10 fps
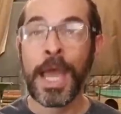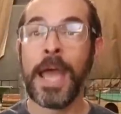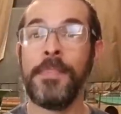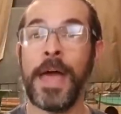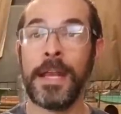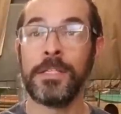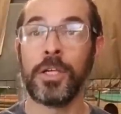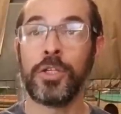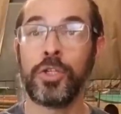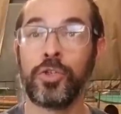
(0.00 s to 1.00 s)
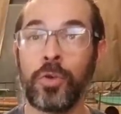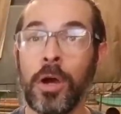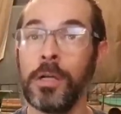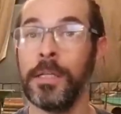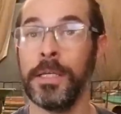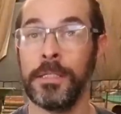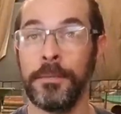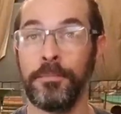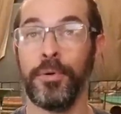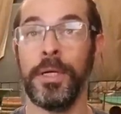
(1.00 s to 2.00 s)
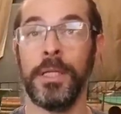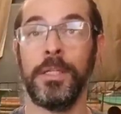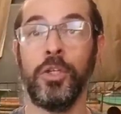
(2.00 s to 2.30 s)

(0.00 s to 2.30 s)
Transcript: and that is a struggling to breathe,